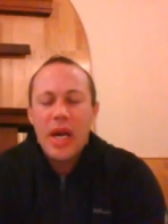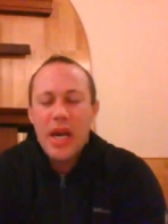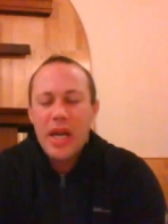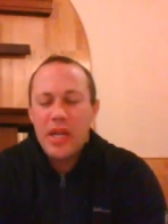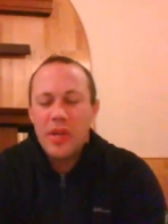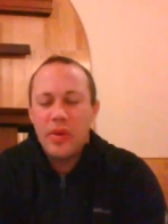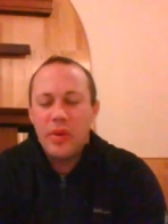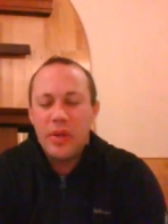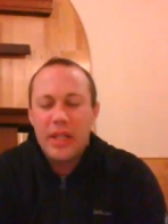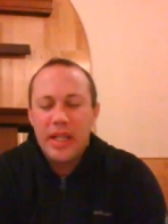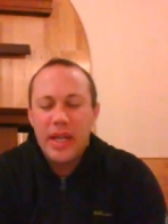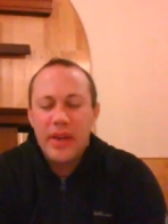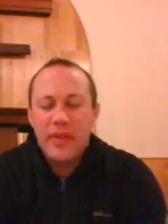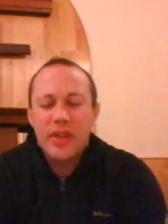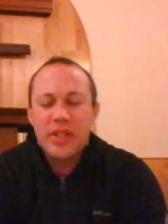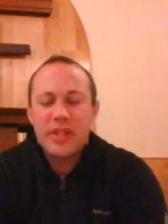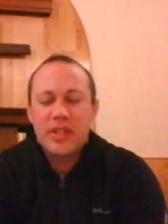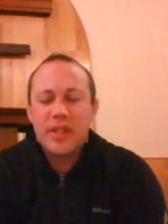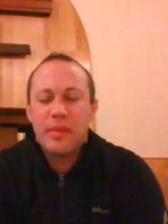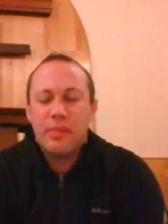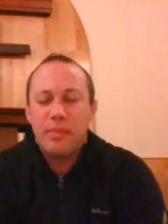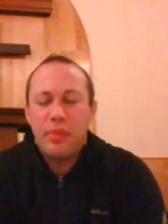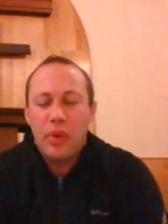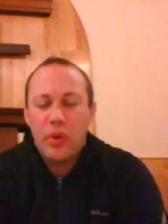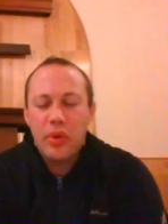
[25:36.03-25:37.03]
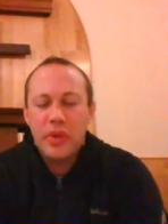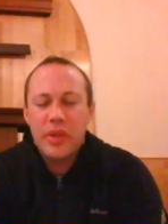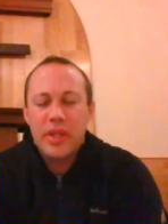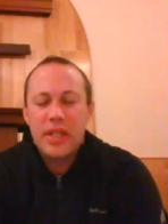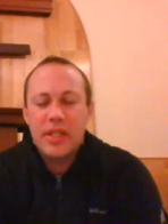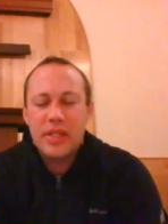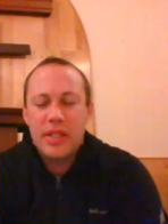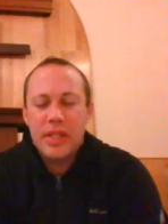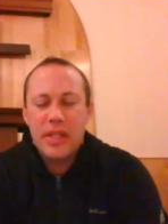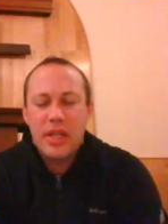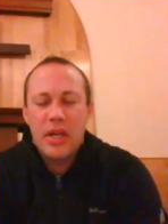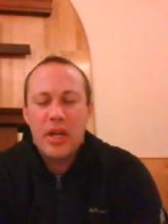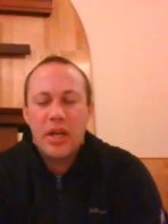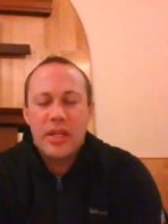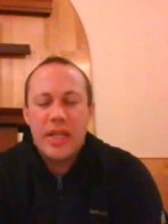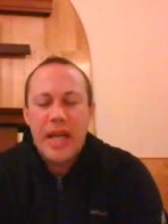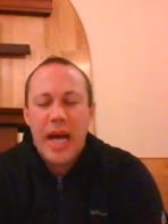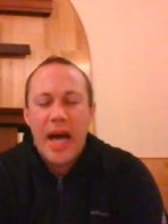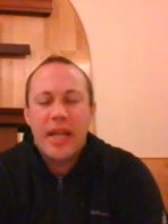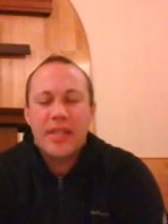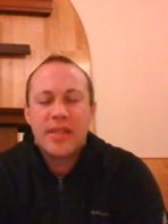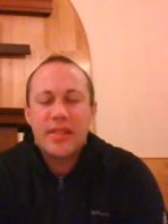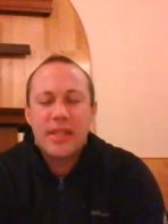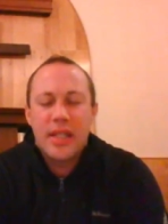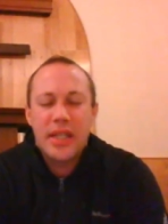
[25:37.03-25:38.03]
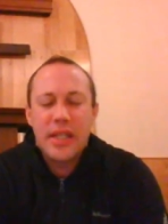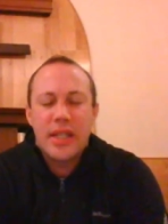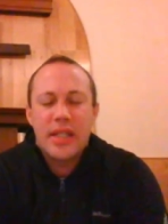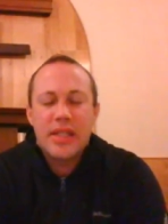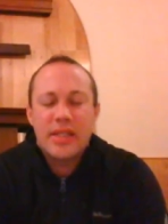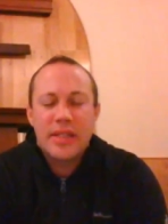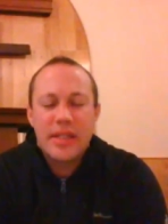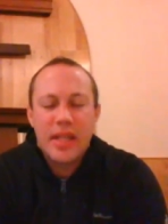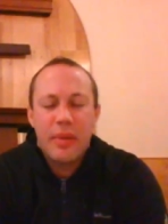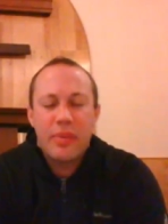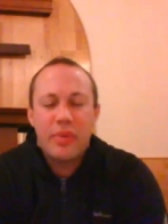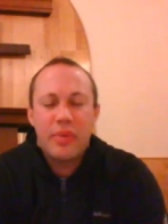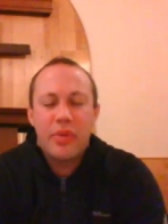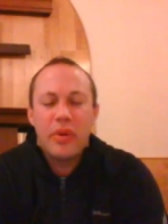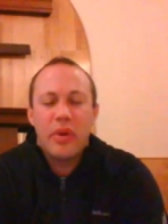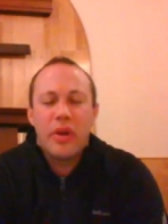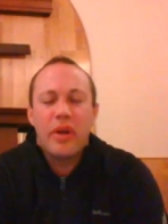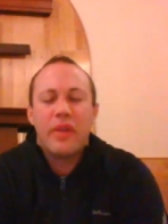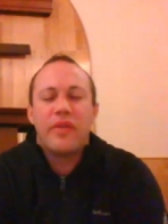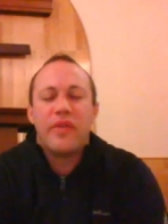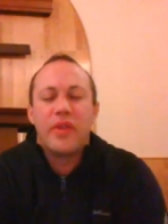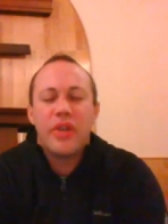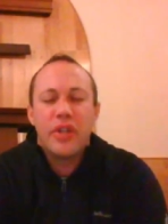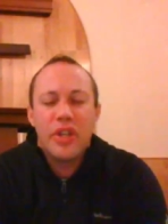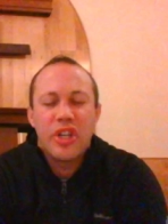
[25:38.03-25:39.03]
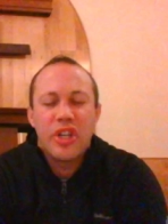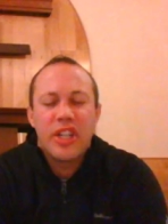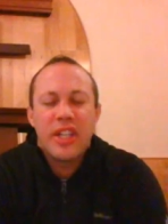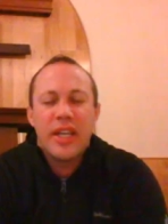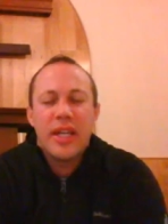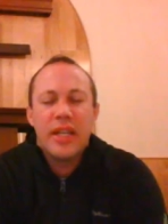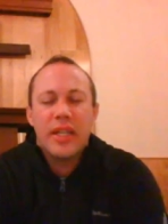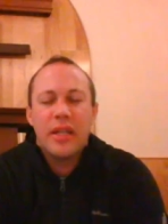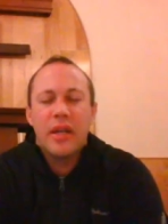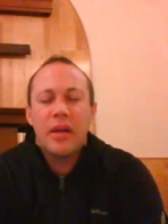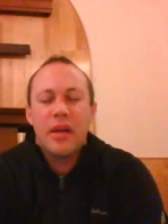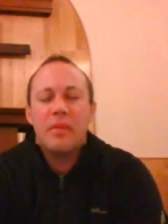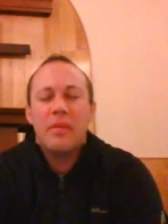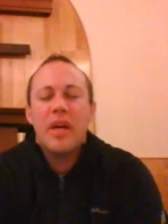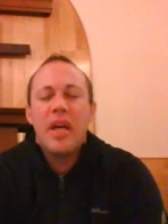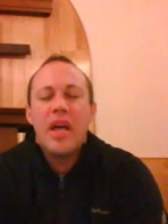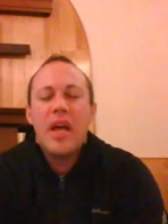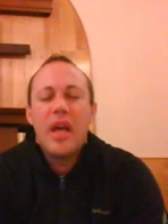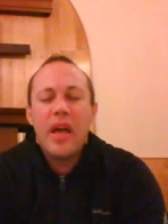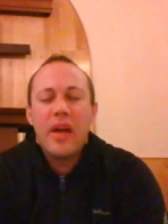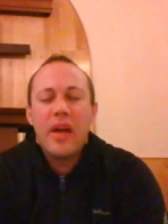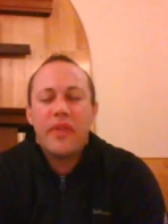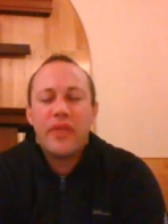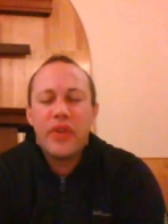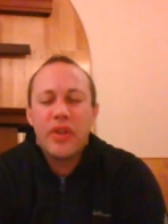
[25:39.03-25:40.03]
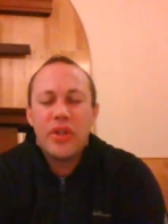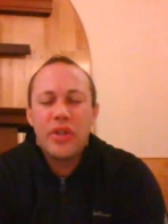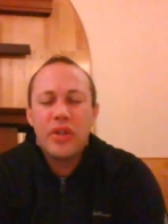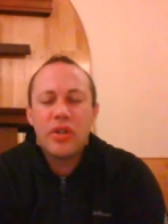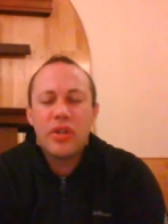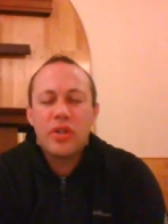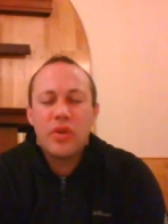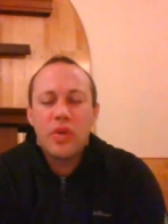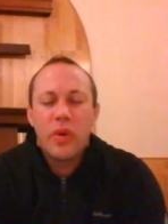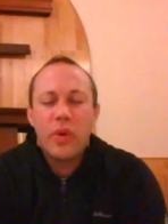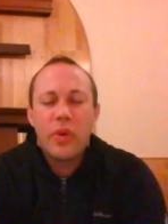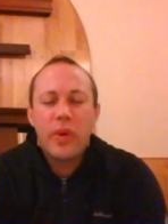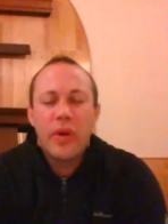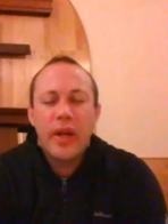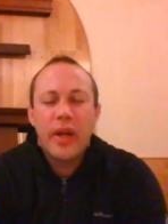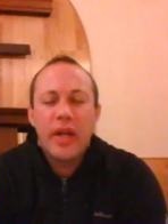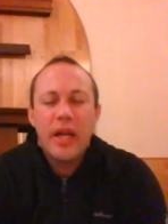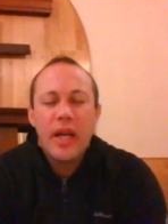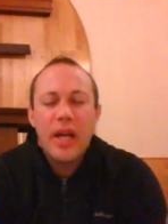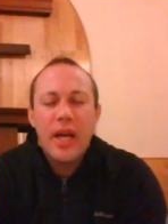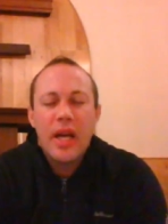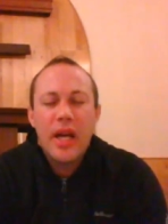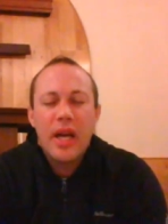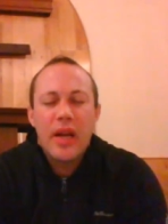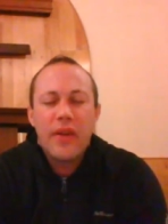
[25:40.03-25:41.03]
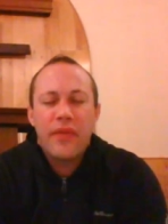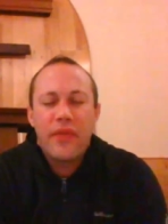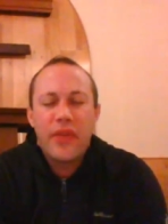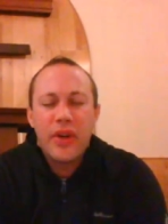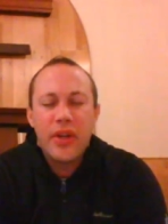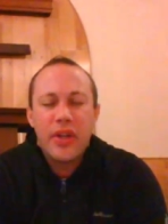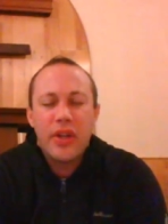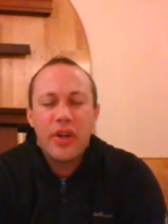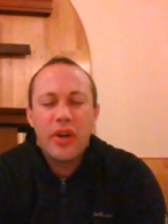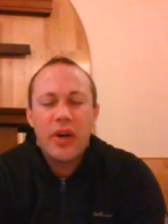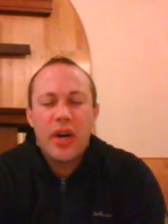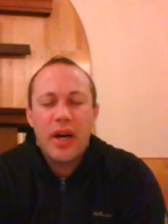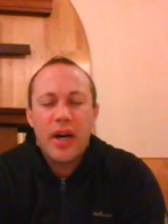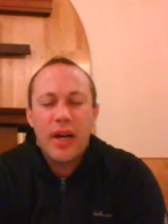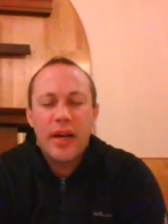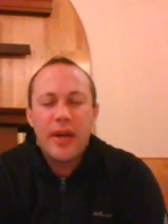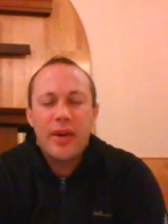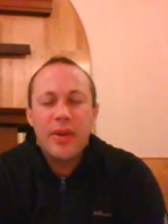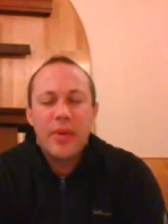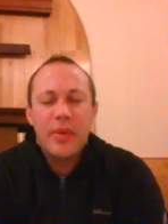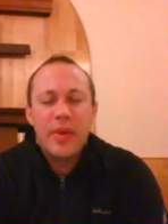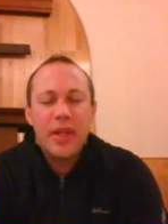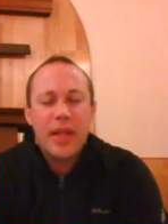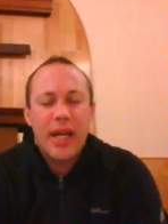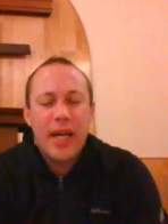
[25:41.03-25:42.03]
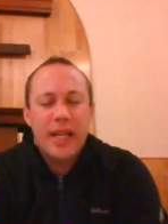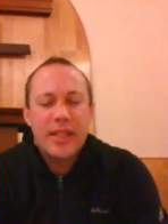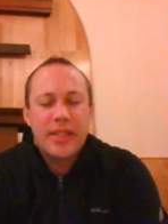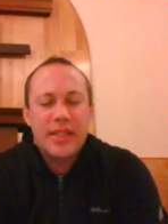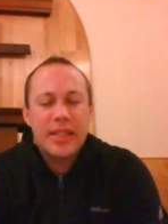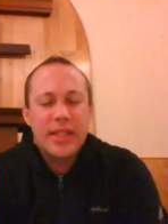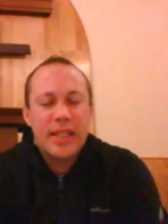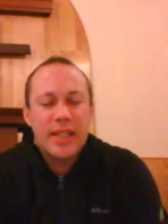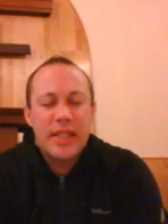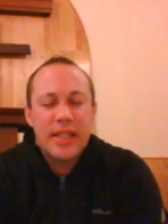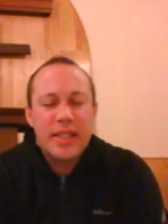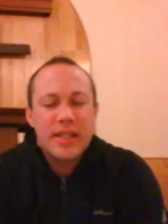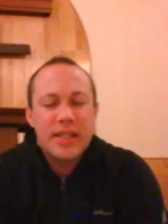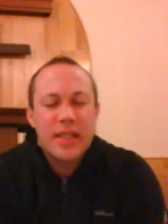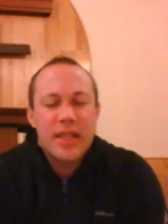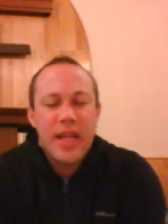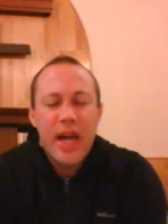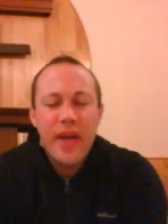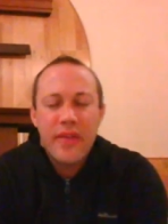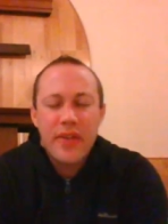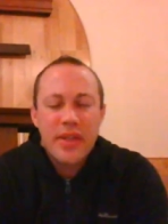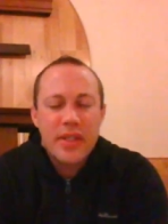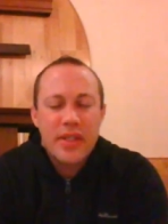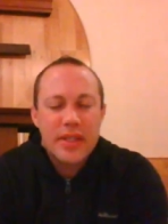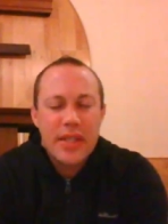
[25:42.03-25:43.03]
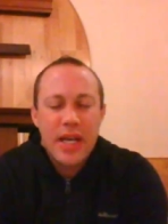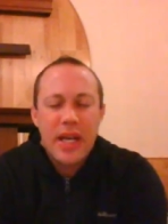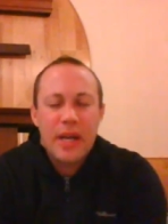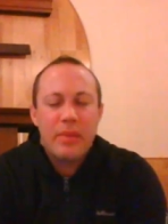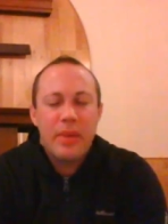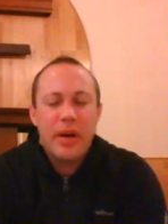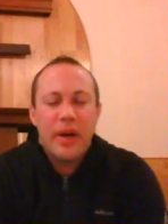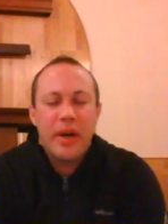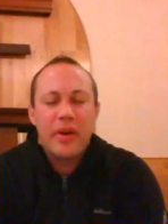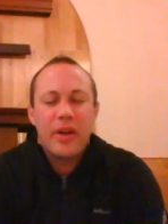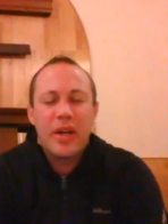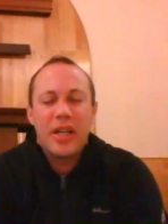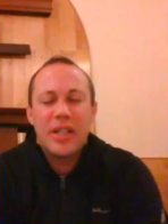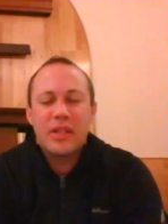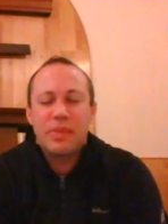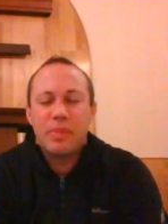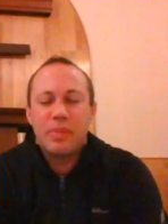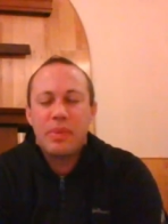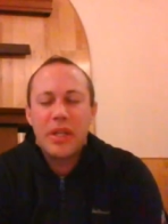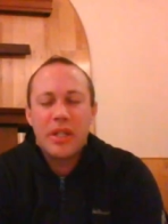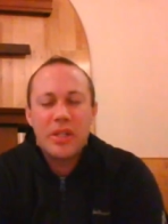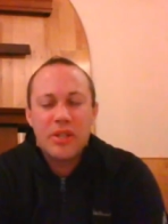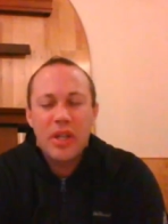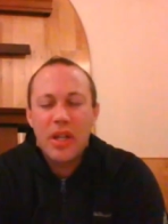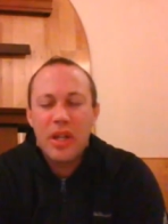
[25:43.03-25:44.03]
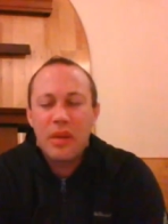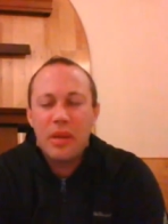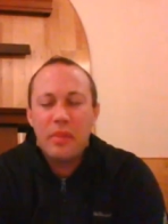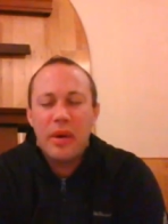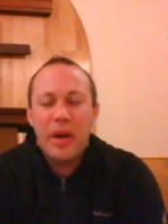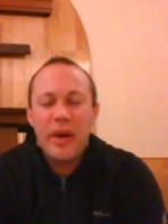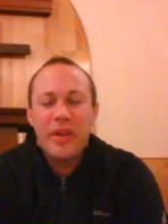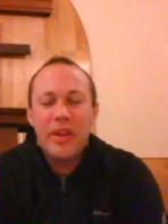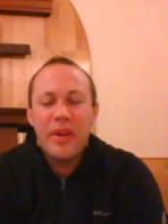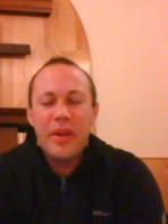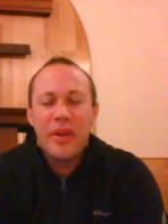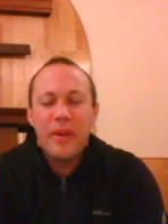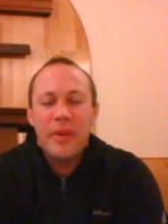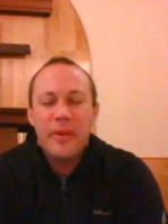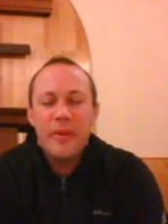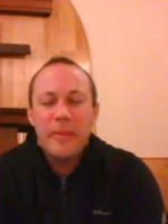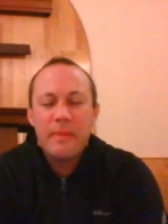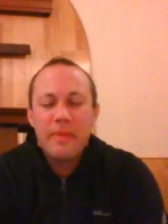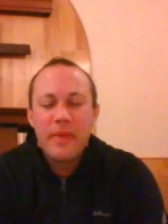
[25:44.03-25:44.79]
and you would give us the boldness and the audacity to step through it for your kingdom and for your glory and for your honor, realizing that this life is not about us, but it's all about you.